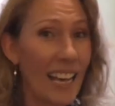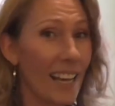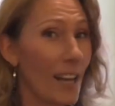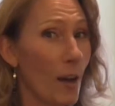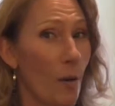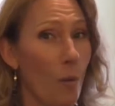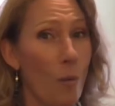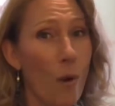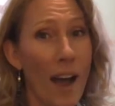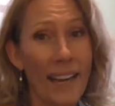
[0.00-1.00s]

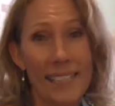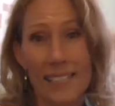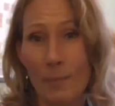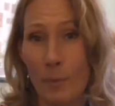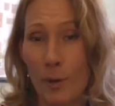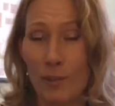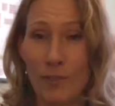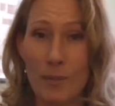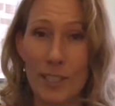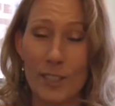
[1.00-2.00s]
Why is it important
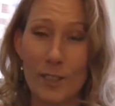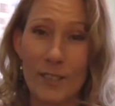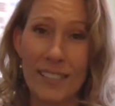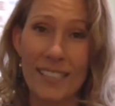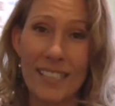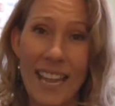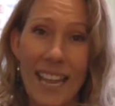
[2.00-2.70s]
for me to do this?